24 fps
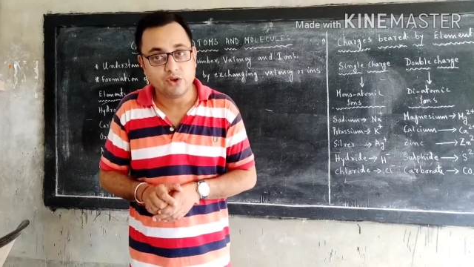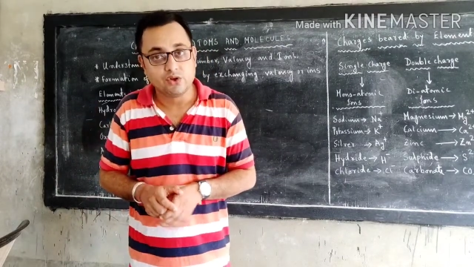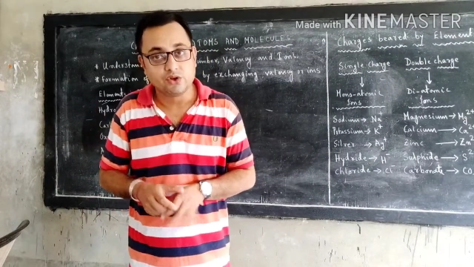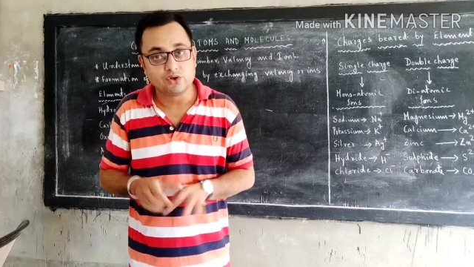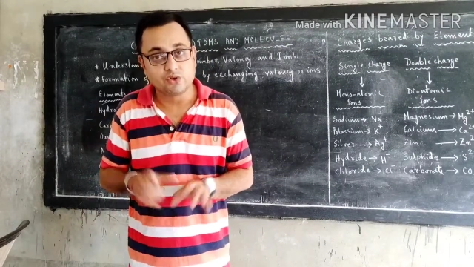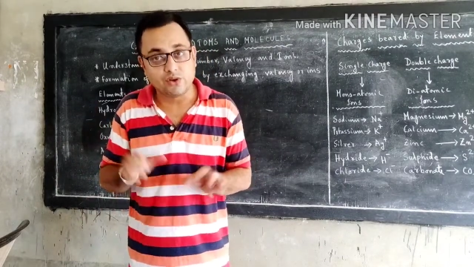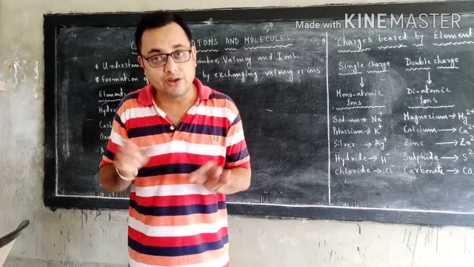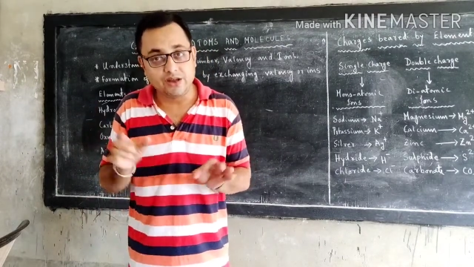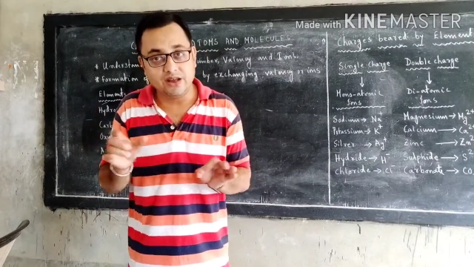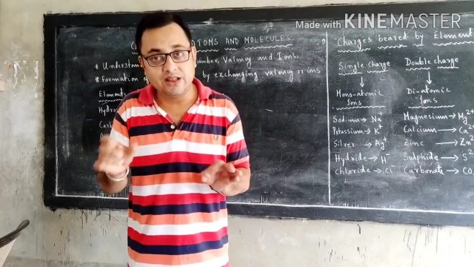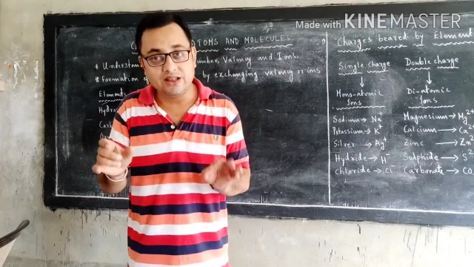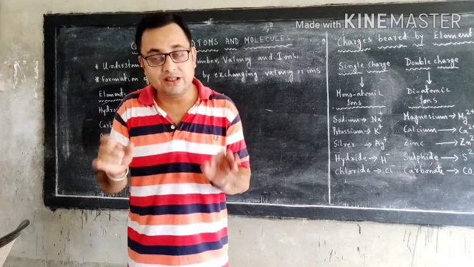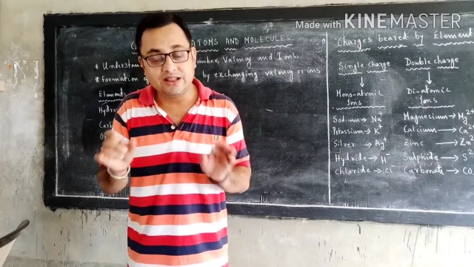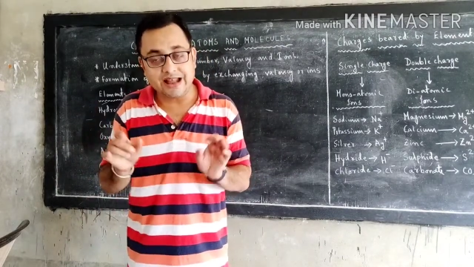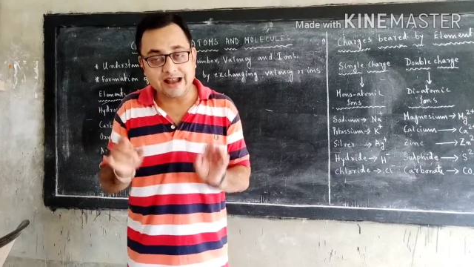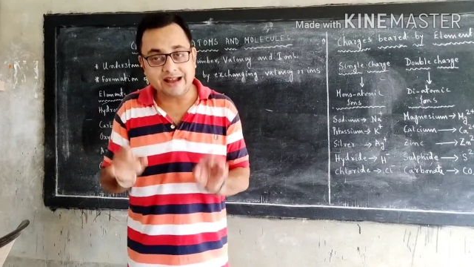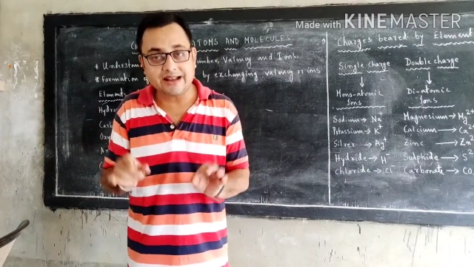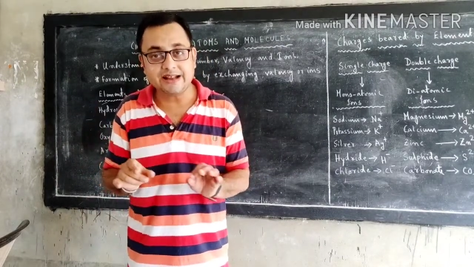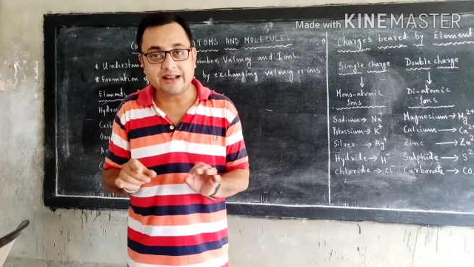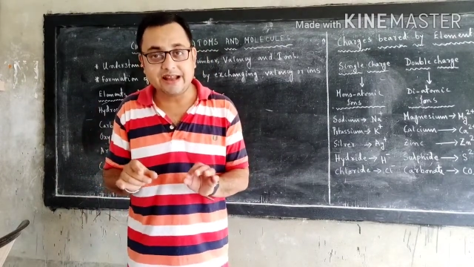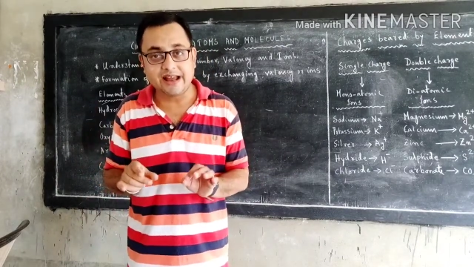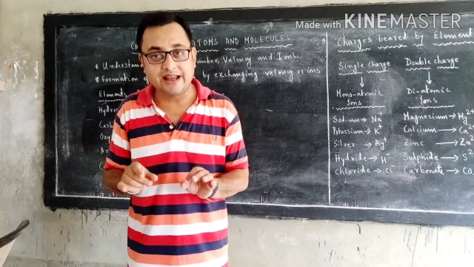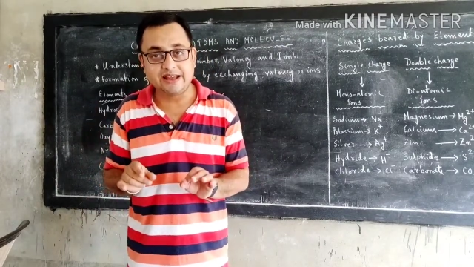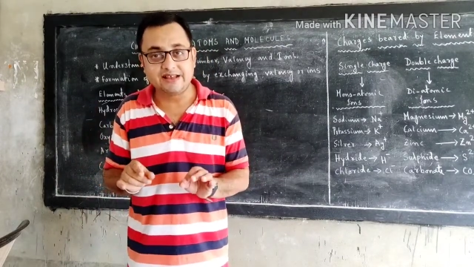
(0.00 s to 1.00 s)
So in
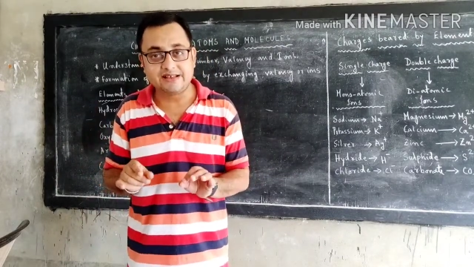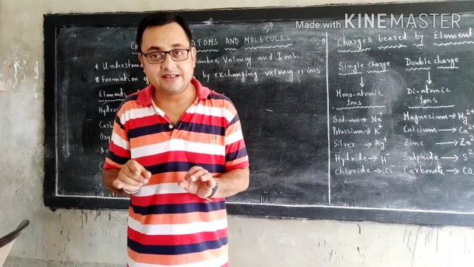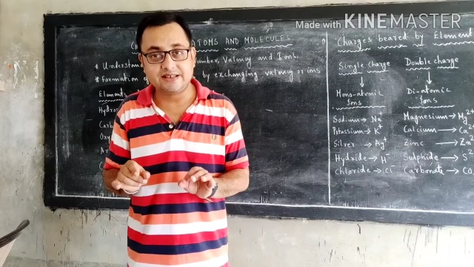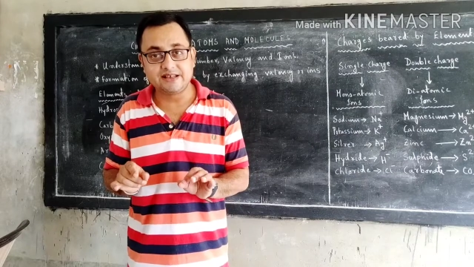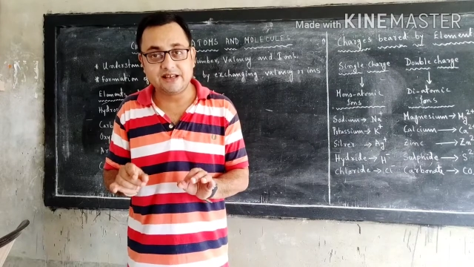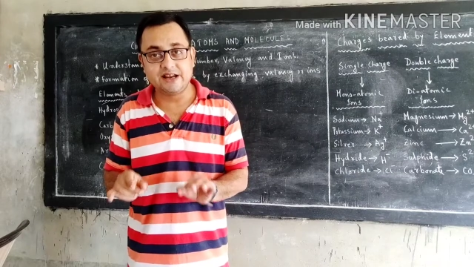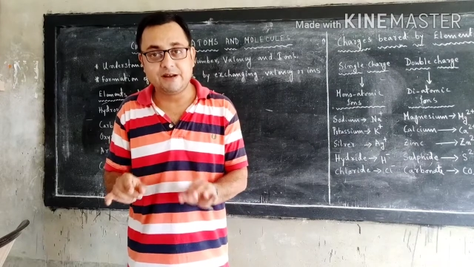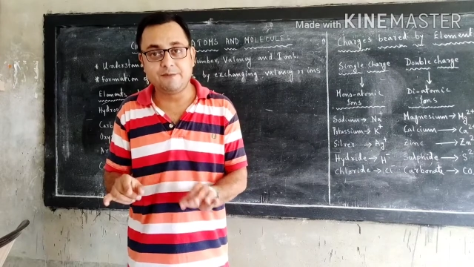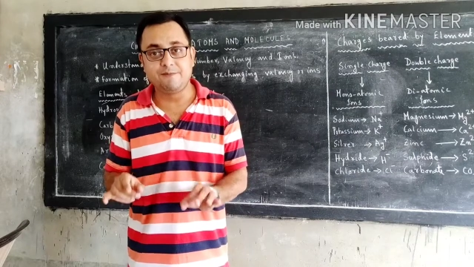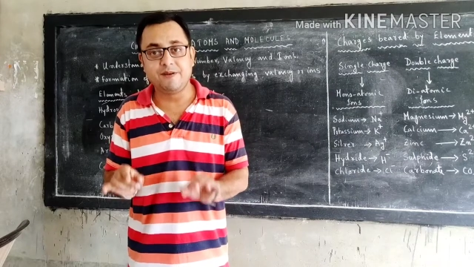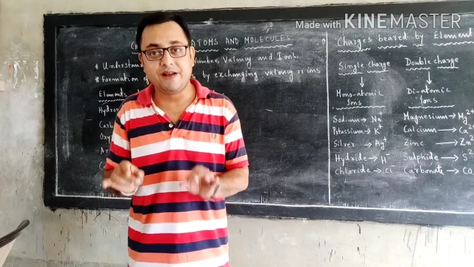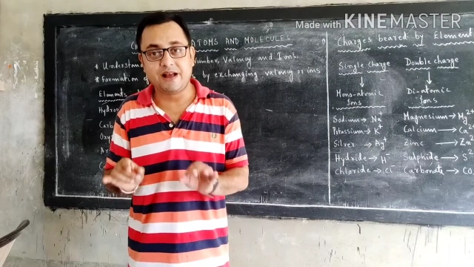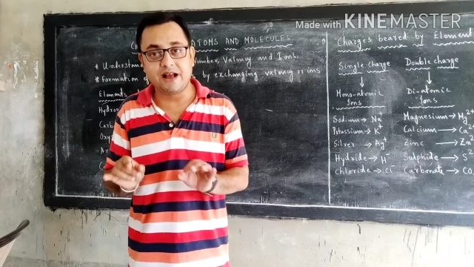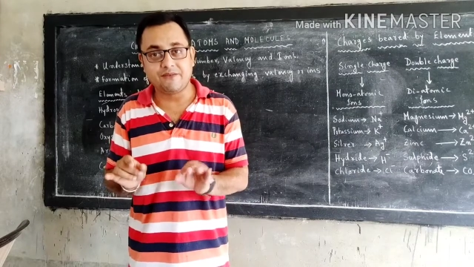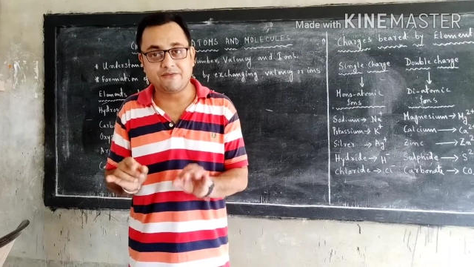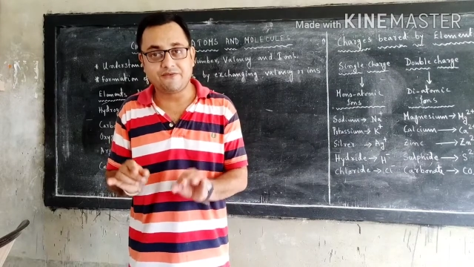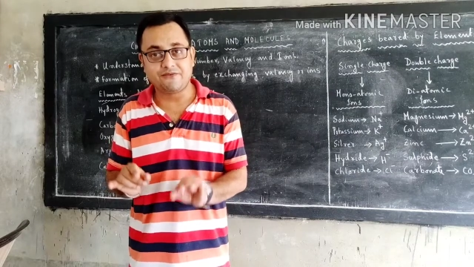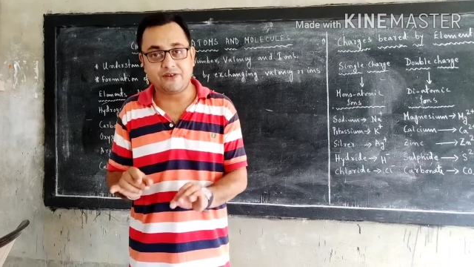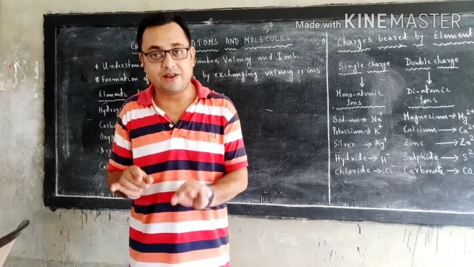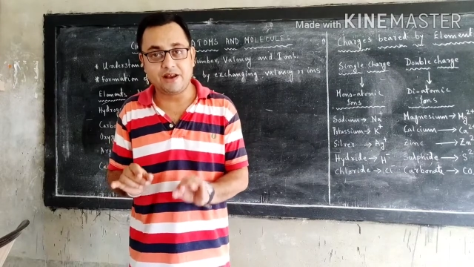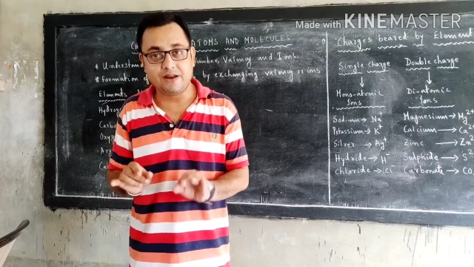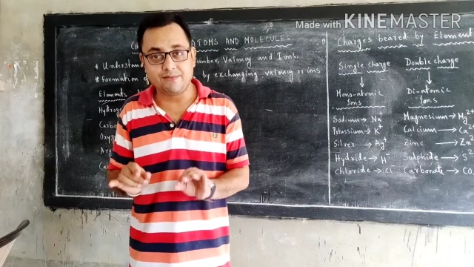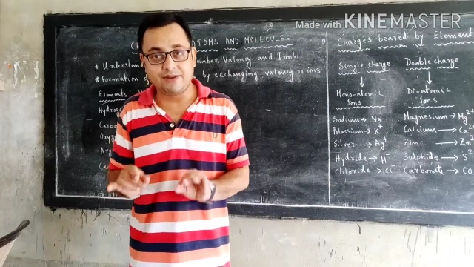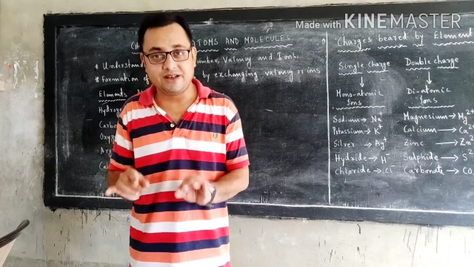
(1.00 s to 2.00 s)
that case, it becomes
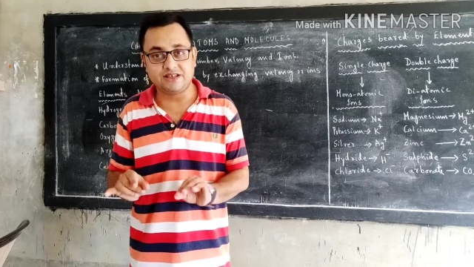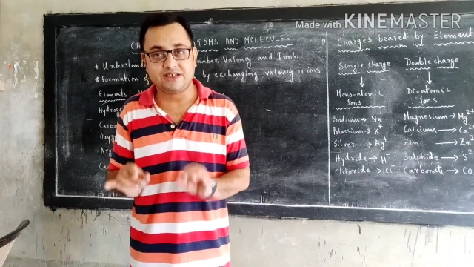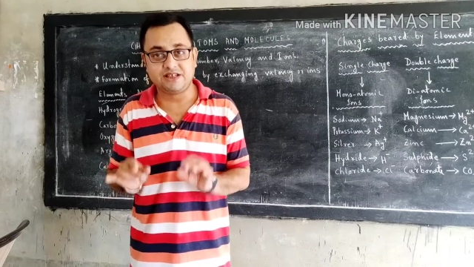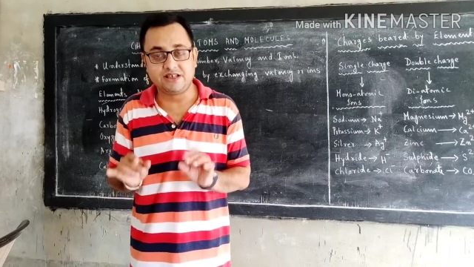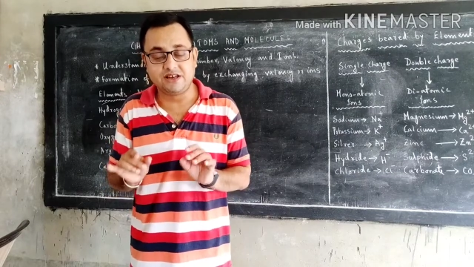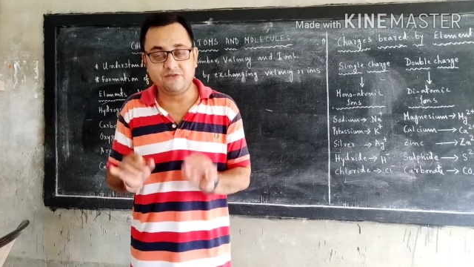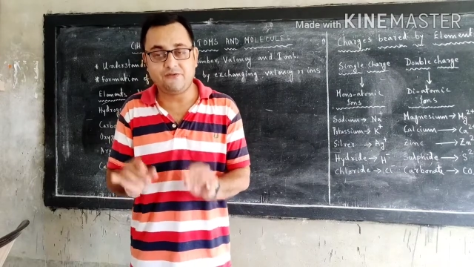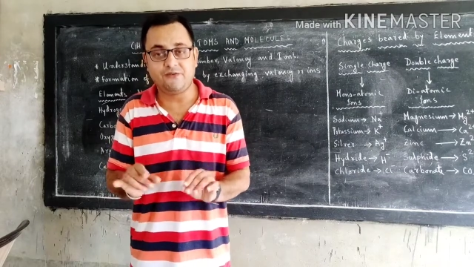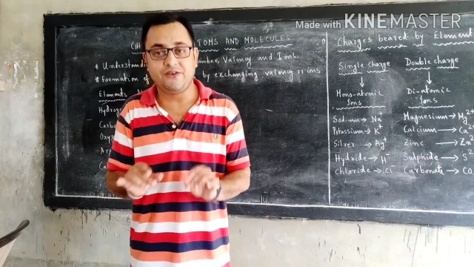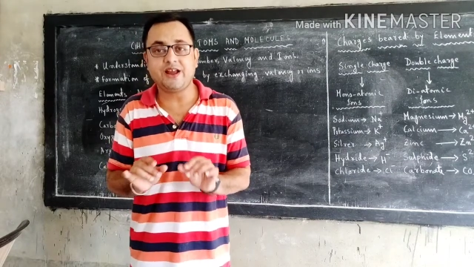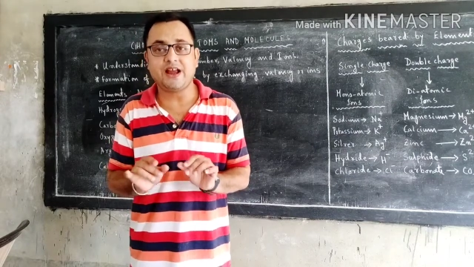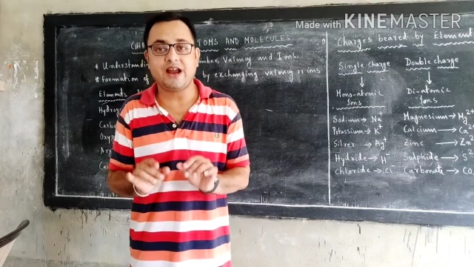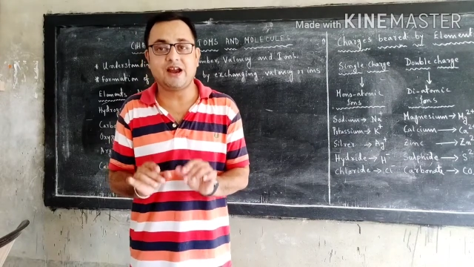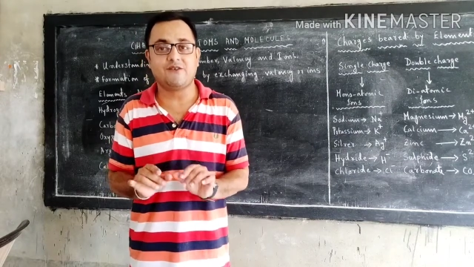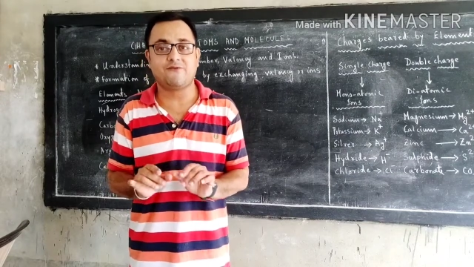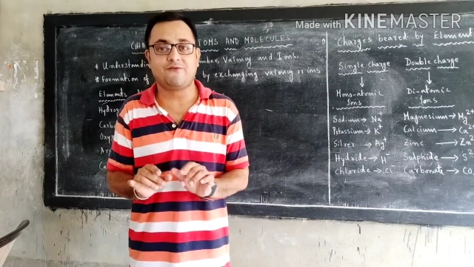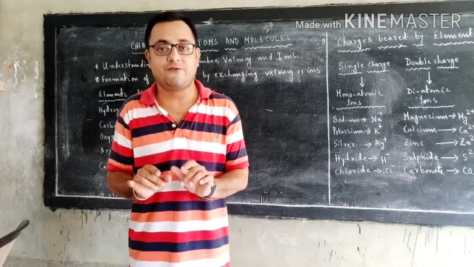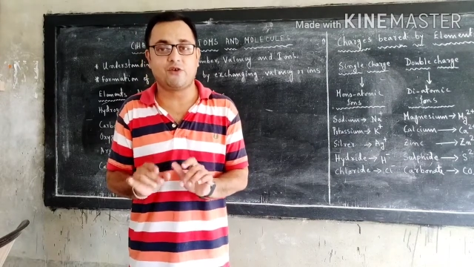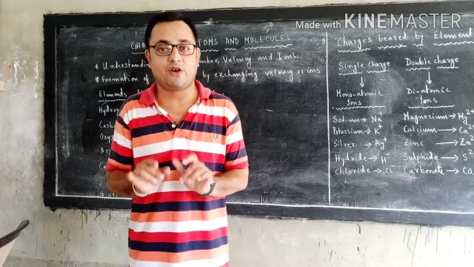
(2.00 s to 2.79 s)
very much difficult